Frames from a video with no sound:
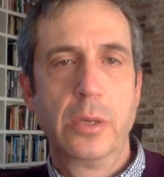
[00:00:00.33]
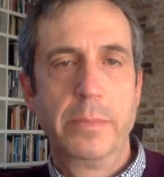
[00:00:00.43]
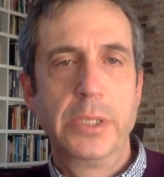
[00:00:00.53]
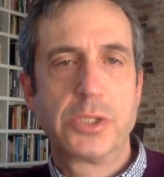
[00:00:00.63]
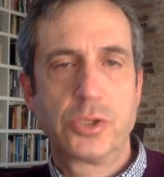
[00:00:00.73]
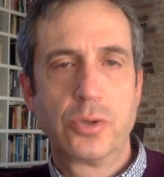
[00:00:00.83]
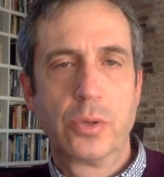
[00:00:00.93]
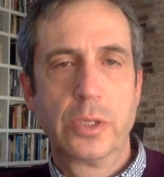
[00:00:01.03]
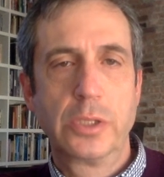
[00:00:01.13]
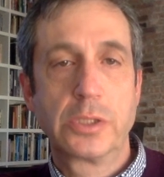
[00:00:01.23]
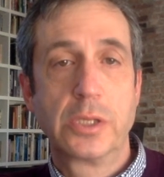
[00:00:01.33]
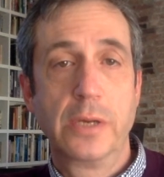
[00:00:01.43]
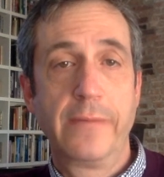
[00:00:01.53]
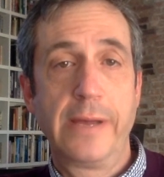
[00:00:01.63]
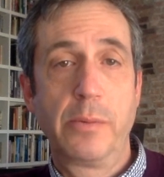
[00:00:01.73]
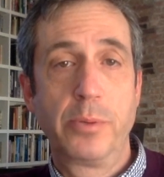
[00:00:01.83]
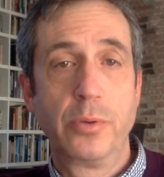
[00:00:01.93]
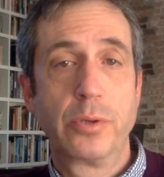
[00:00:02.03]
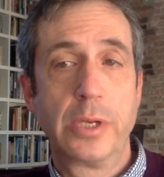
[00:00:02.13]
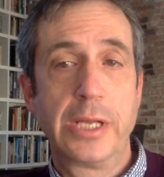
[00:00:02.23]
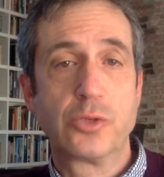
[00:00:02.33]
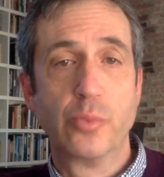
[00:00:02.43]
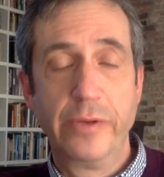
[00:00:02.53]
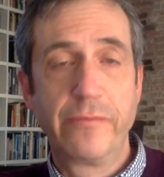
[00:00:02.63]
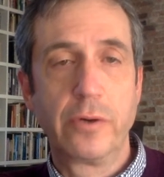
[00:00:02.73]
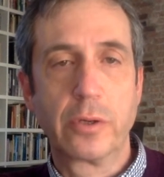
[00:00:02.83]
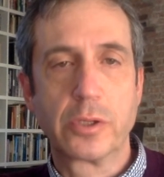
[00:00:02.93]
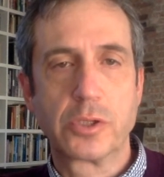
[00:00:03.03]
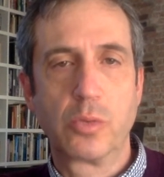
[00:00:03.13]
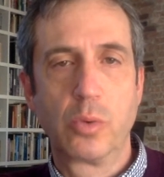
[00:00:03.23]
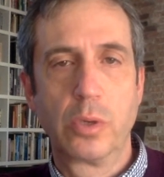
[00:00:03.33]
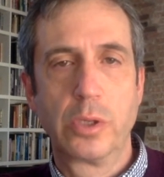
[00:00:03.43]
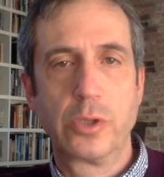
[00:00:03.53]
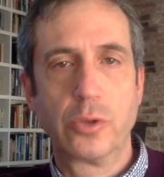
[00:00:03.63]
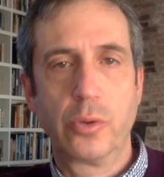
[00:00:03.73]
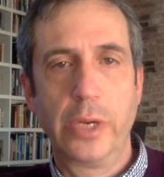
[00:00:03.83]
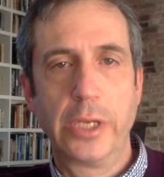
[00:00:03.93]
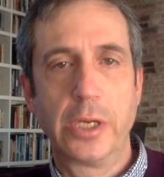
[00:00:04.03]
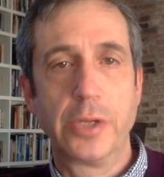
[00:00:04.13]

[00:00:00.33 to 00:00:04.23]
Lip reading: Amid stories of how Putin has refocused the war in Ukraine